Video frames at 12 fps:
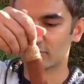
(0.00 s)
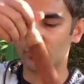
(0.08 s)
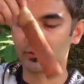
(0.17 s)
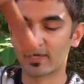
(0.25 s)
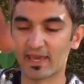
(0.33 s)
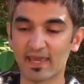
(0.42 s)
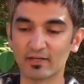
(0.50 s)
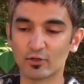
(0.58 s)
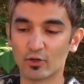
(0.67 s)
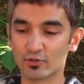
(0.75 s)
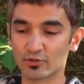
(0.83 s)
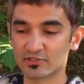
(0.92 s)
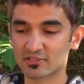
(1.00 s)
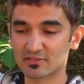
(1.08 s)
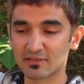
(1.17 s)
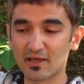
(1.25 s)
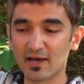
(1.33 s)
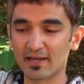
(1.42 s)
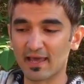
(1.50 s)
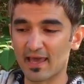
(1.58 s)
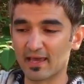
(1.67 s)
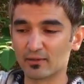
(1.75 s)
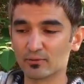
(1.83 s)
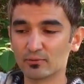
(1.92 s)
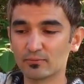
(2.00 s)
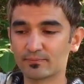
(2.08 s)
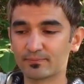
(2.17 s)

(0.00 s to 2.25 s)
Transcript: You can go on a slight angle,